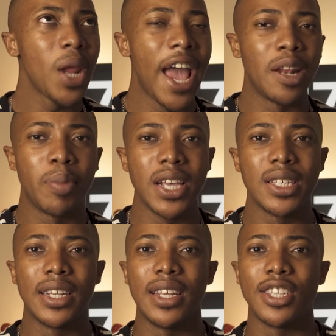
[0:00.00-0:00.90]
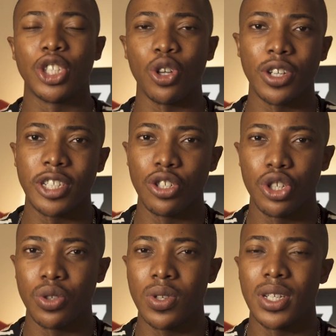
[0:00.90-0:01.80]
I'd basically started
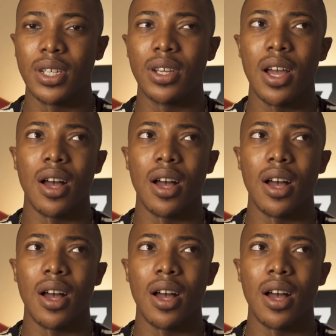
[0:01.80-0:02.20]
shooting